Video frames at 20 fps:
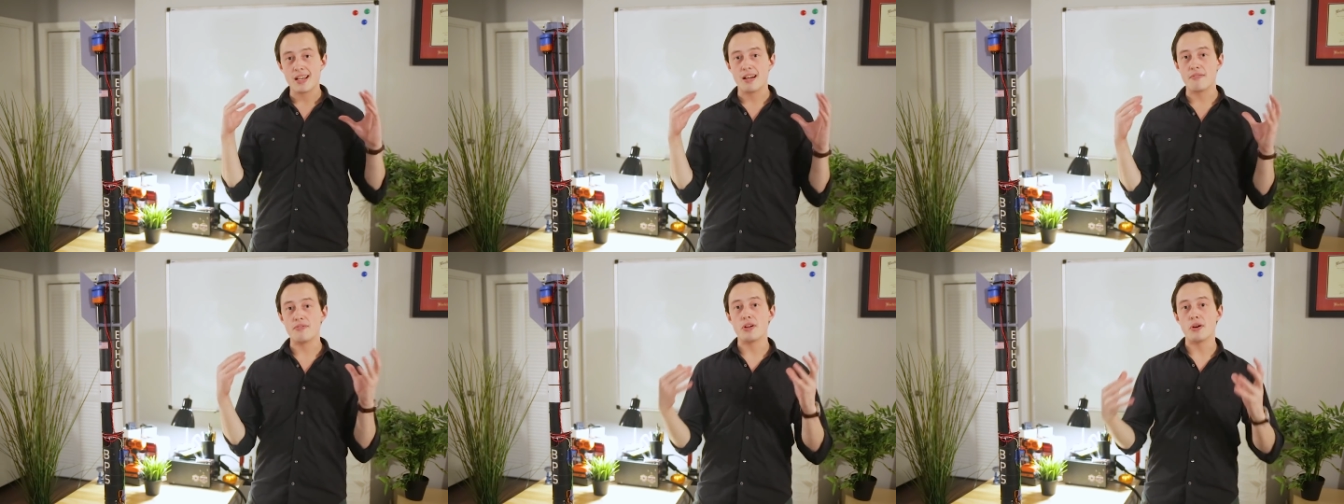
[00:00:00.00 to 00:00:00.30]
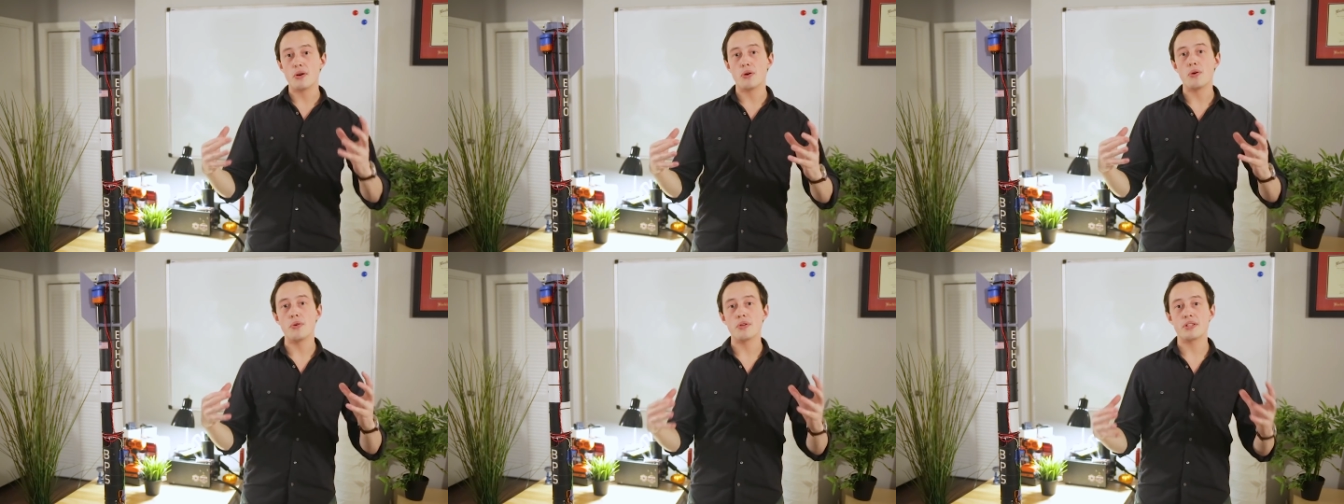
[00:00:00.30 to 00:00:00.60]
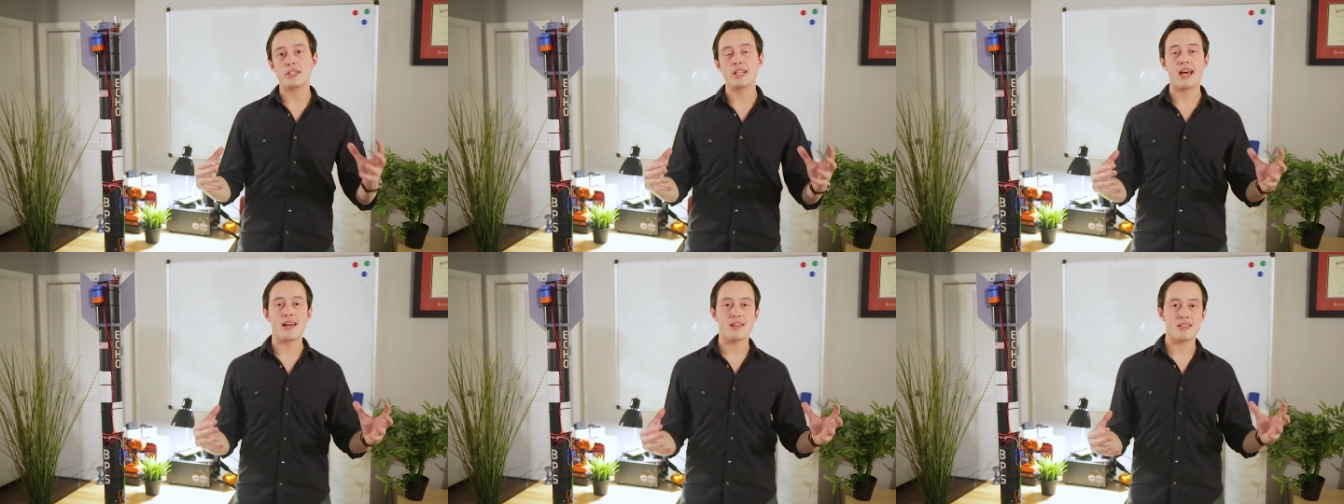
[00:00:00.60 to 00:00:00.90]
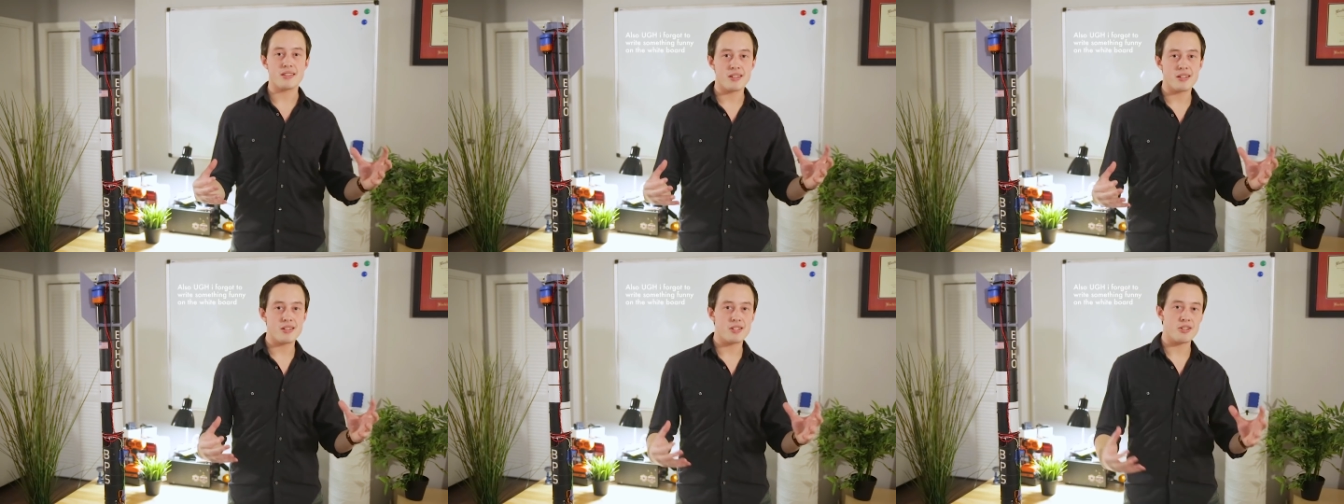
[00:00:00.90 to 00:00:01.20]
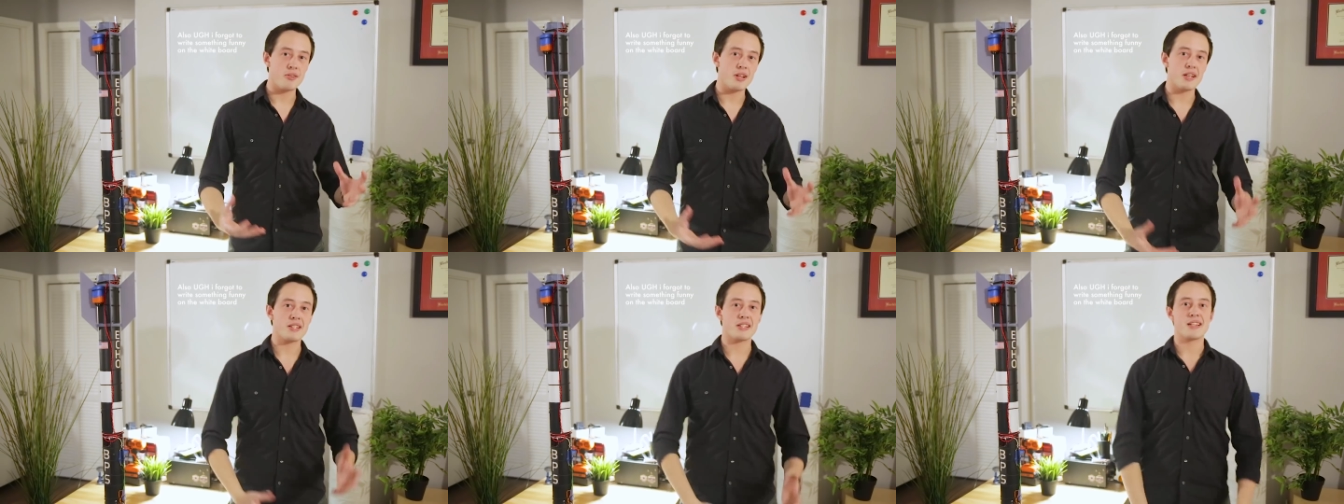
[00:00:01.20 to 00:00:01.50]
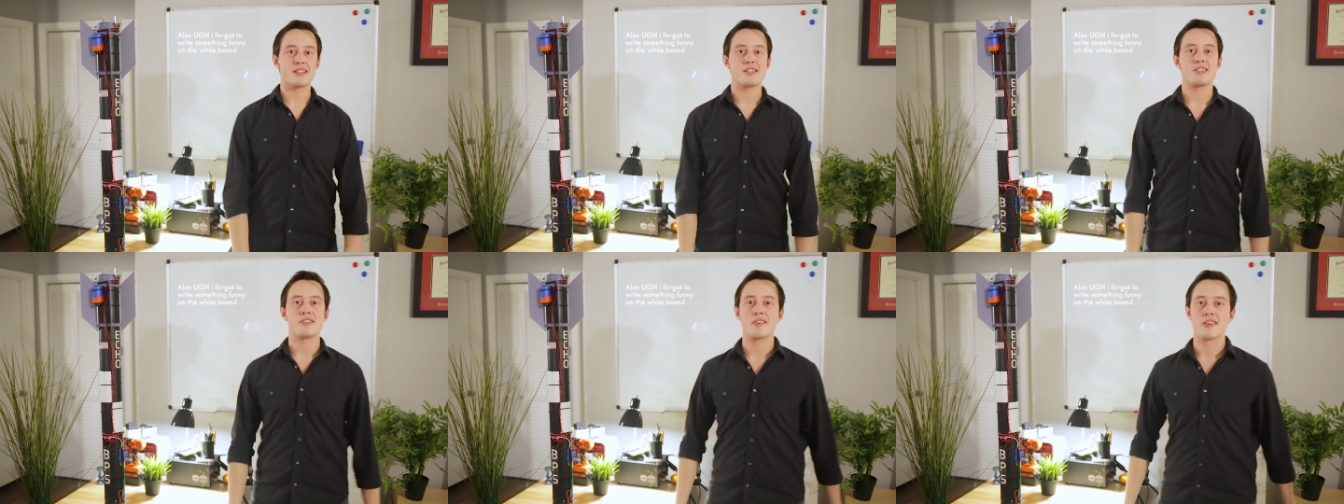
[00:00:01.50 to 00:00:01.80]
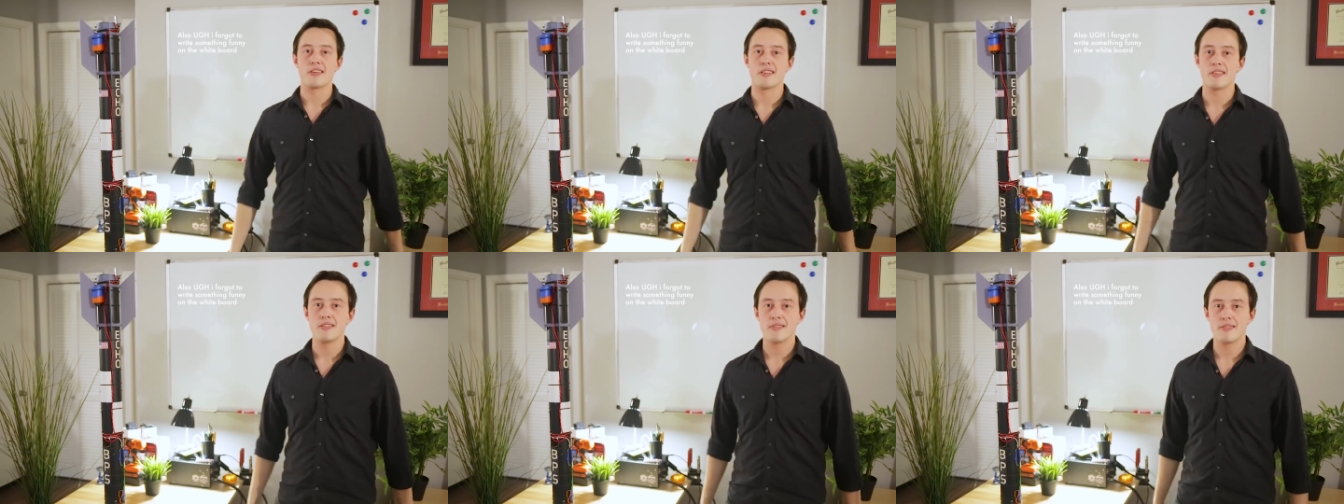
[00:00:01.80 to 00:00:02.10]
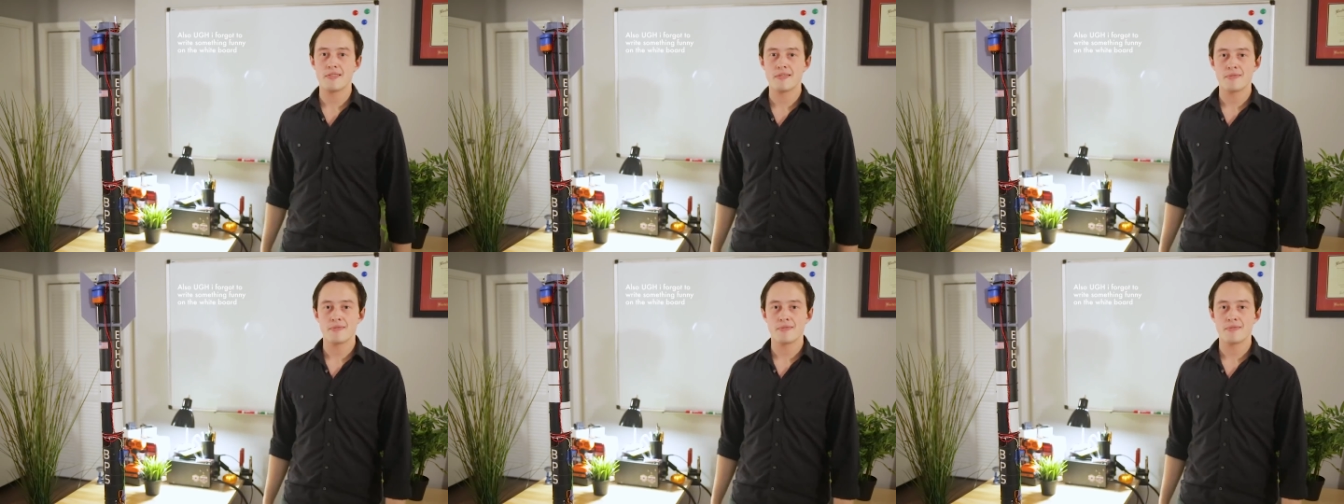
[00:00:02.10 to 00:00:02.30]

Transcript: of the whole test. So let's get started.